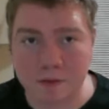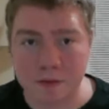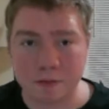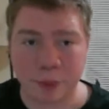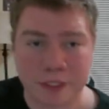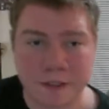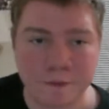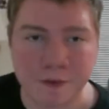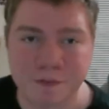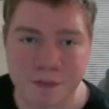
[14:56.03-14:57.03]
only wasted
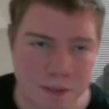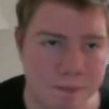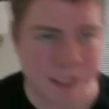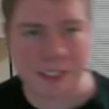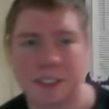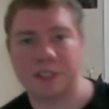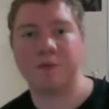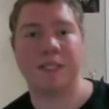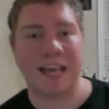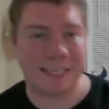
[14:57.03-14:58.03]
15 minutes
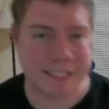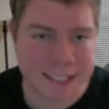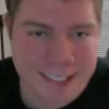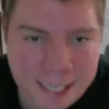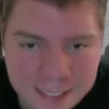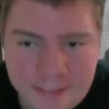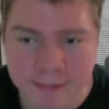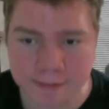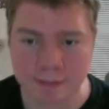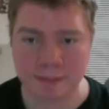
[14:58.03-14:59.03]
doing that shit.
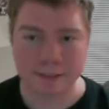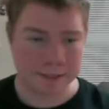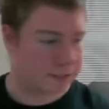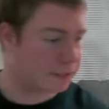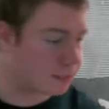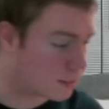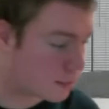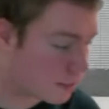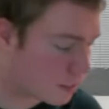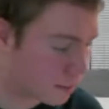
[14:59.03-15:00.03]

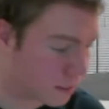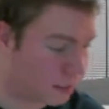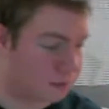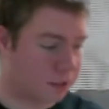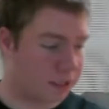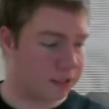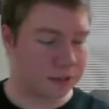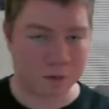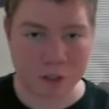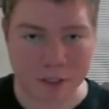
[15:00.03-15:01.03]
So we're not
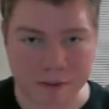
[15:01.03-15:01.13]
gonna worry